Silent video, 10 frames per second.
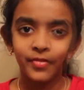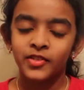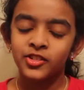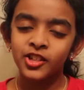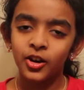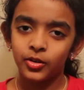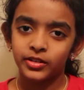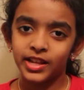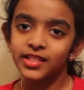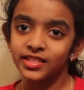So
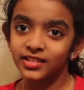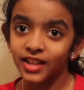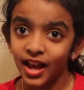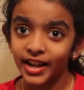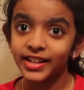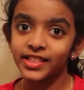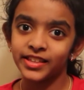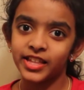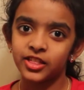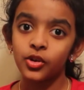let's glide into
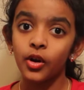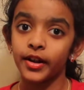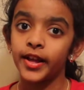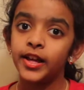the story.